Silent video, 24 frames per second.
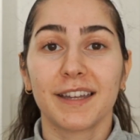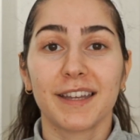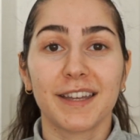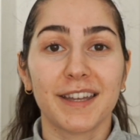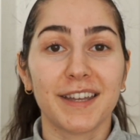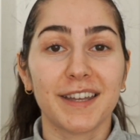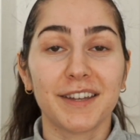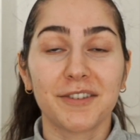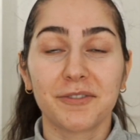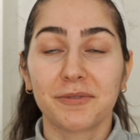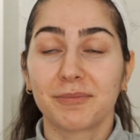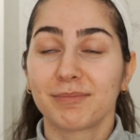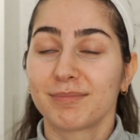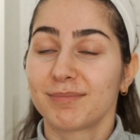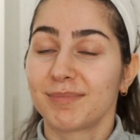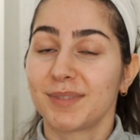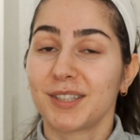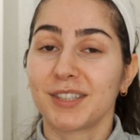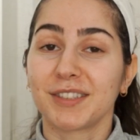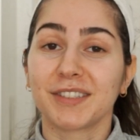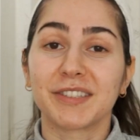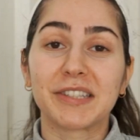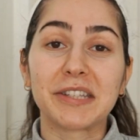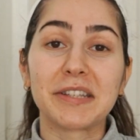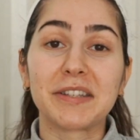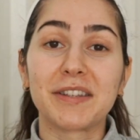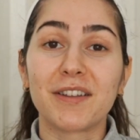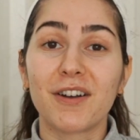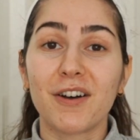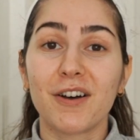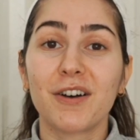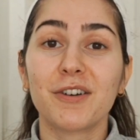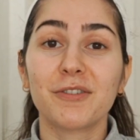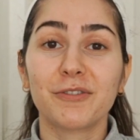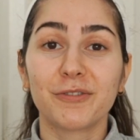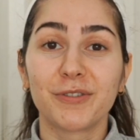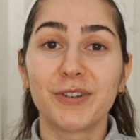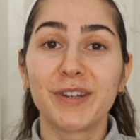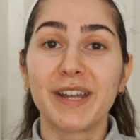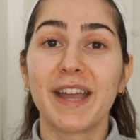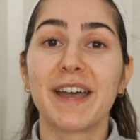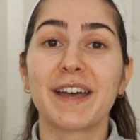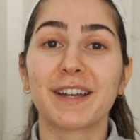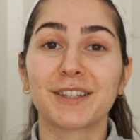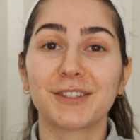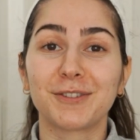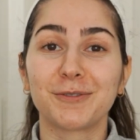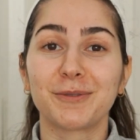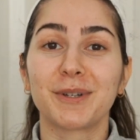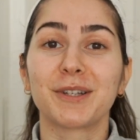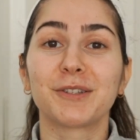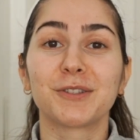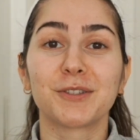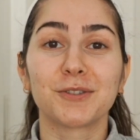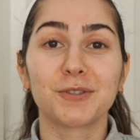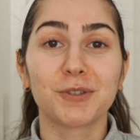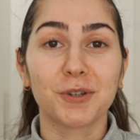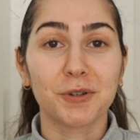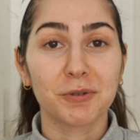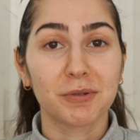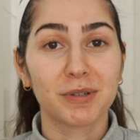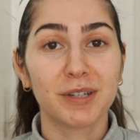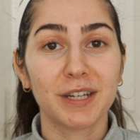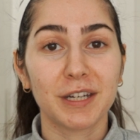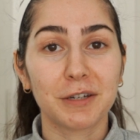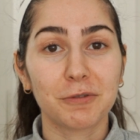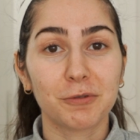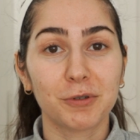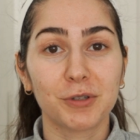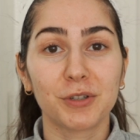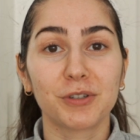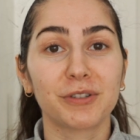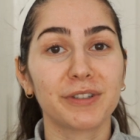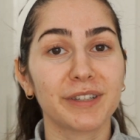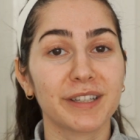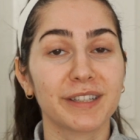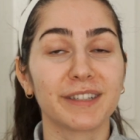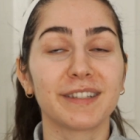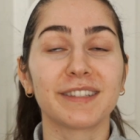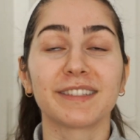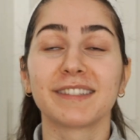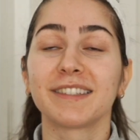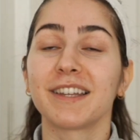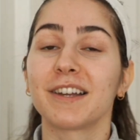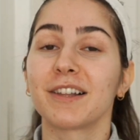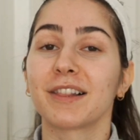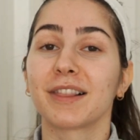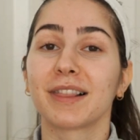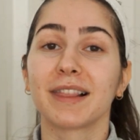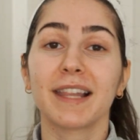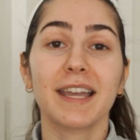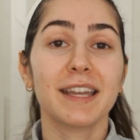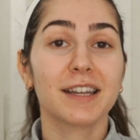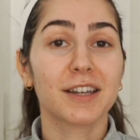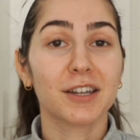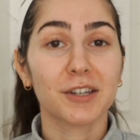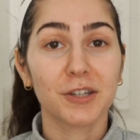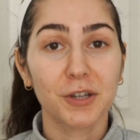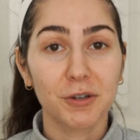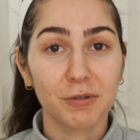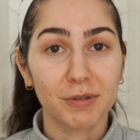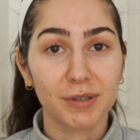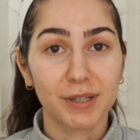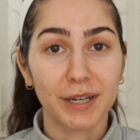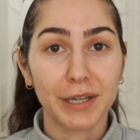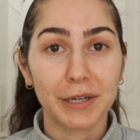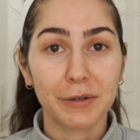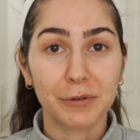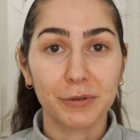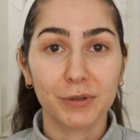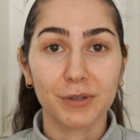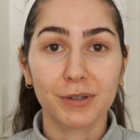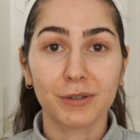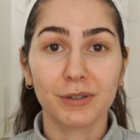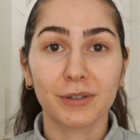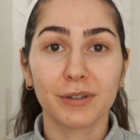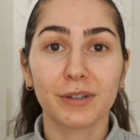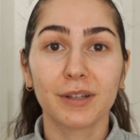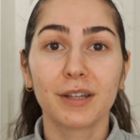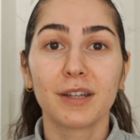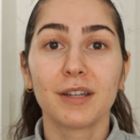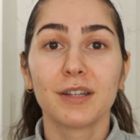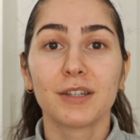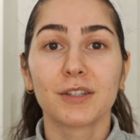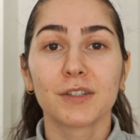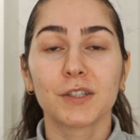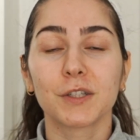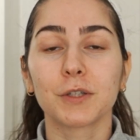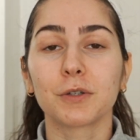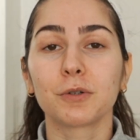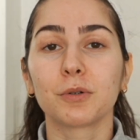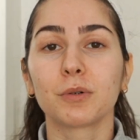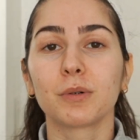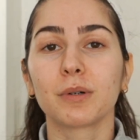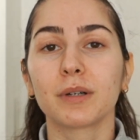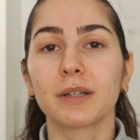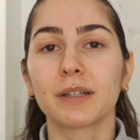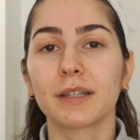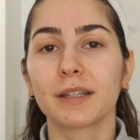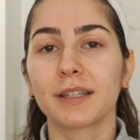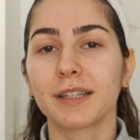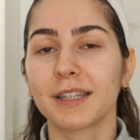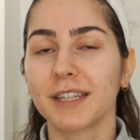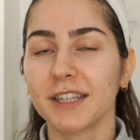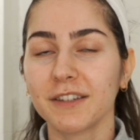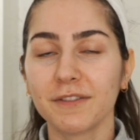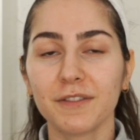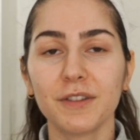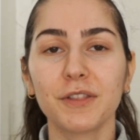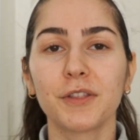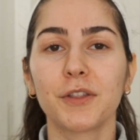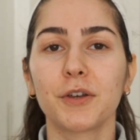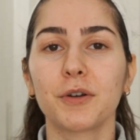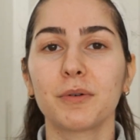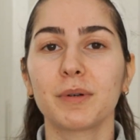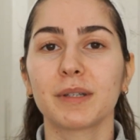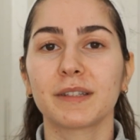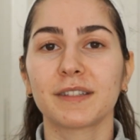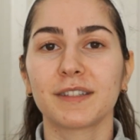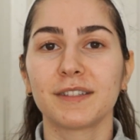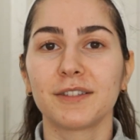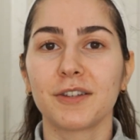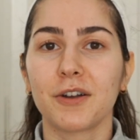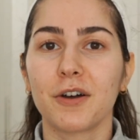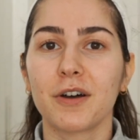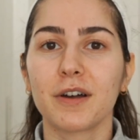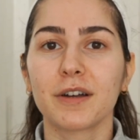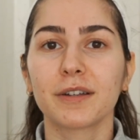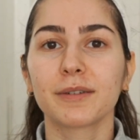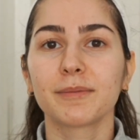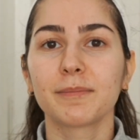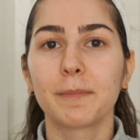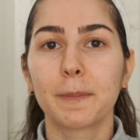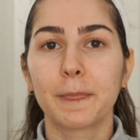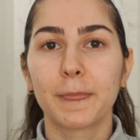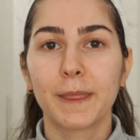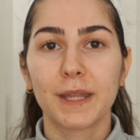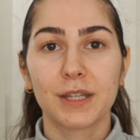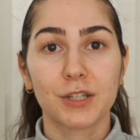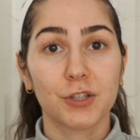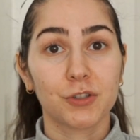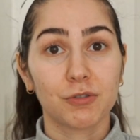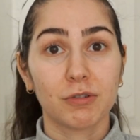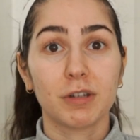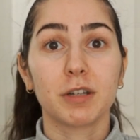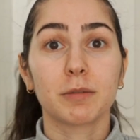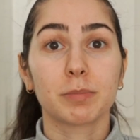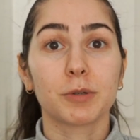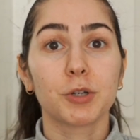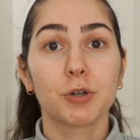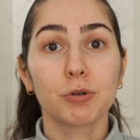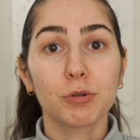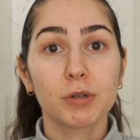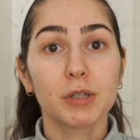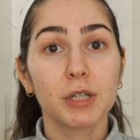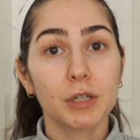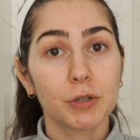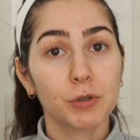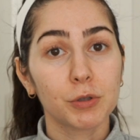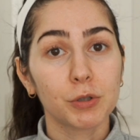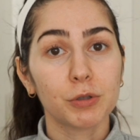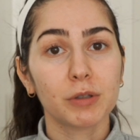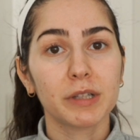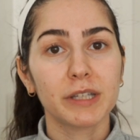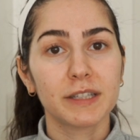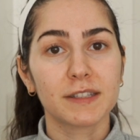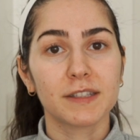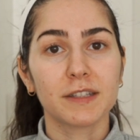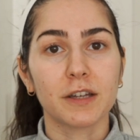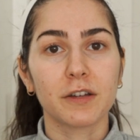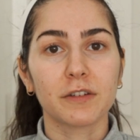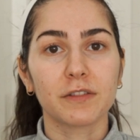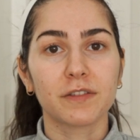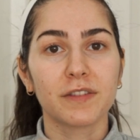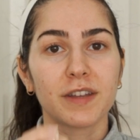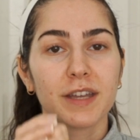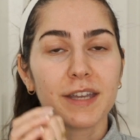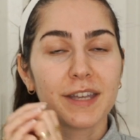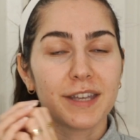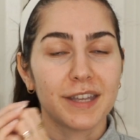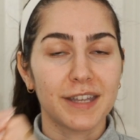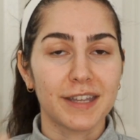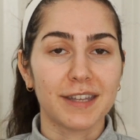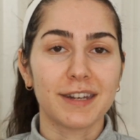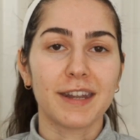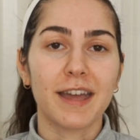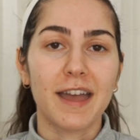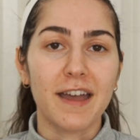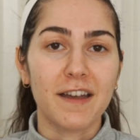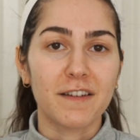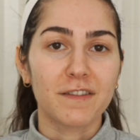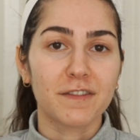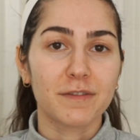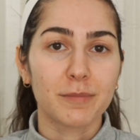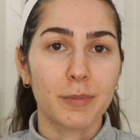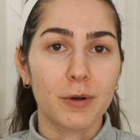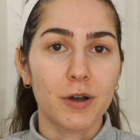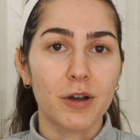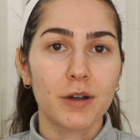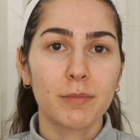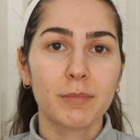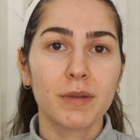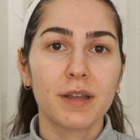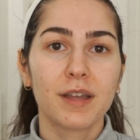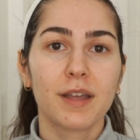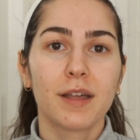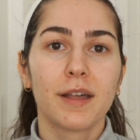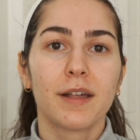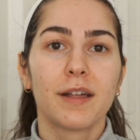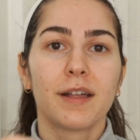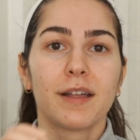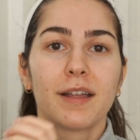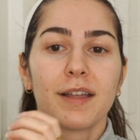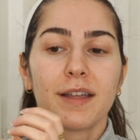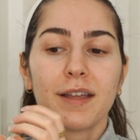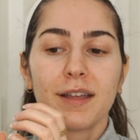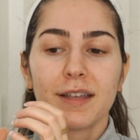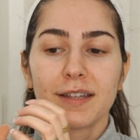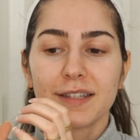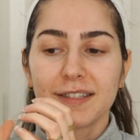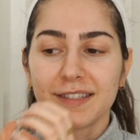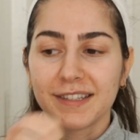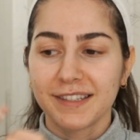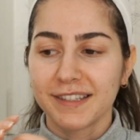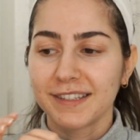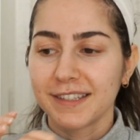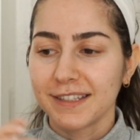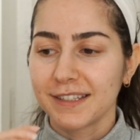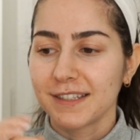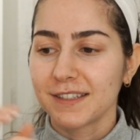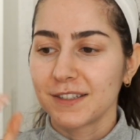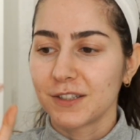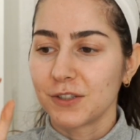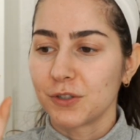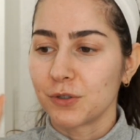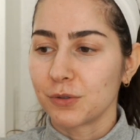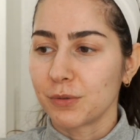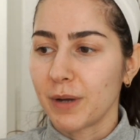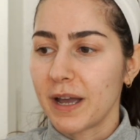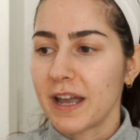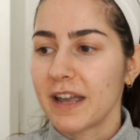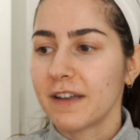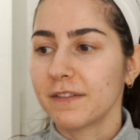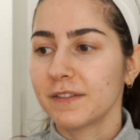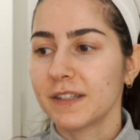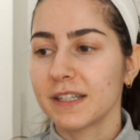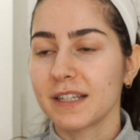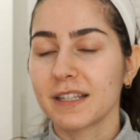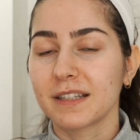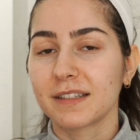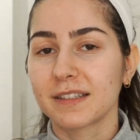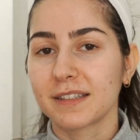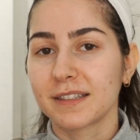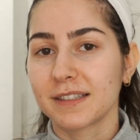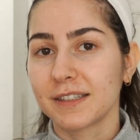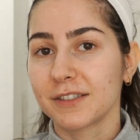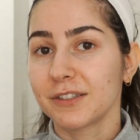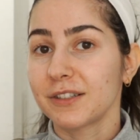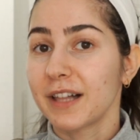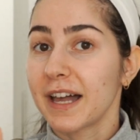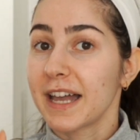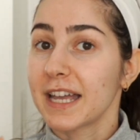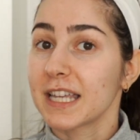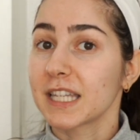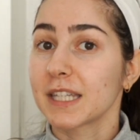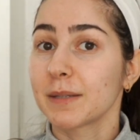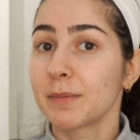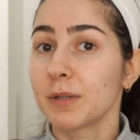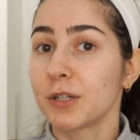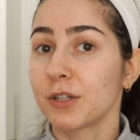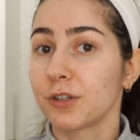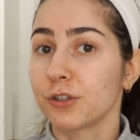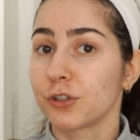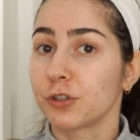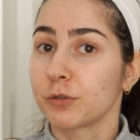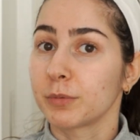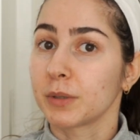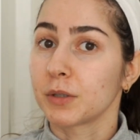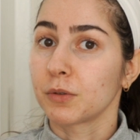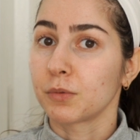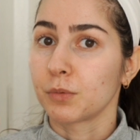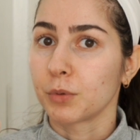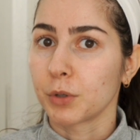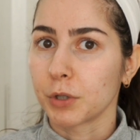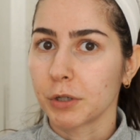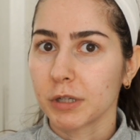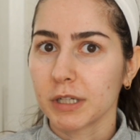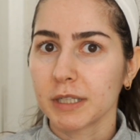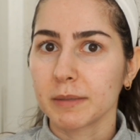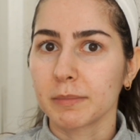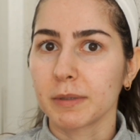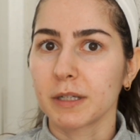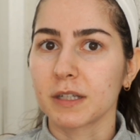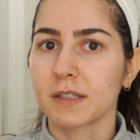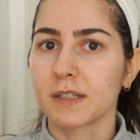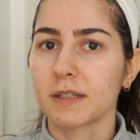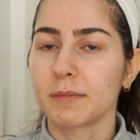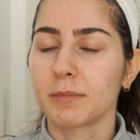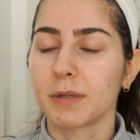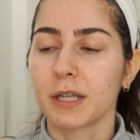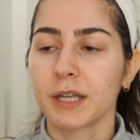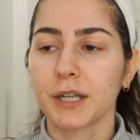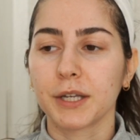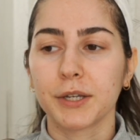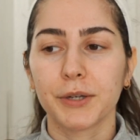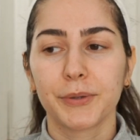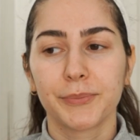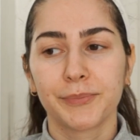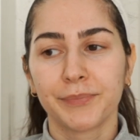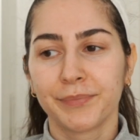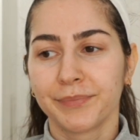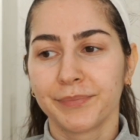it does not react well to coconut oil, it does not like coconut oil. So even though it's not straight up coconut oil itself in F-Balm, since it is derived, it still has me a little bit worried because I'm like,